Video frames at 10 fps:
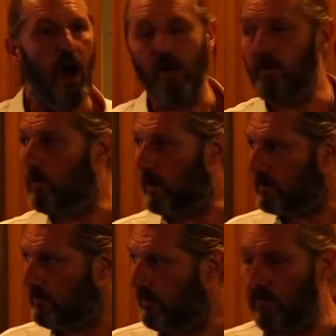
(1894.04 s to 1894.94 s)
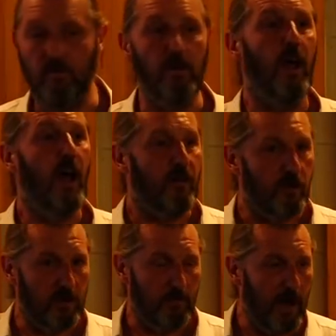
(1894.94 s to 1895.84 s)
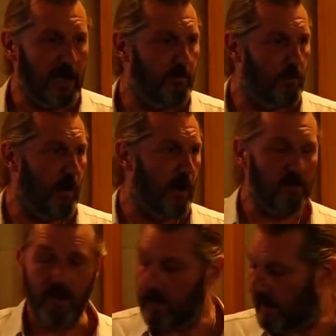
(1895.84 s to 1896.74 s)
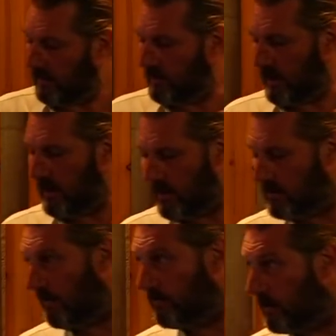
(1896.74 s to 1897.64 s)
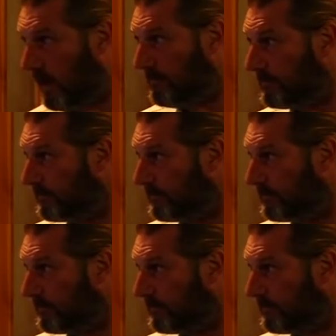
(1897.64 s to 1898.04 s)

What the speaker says: on the Western Front during the Battle of Arras, 1917.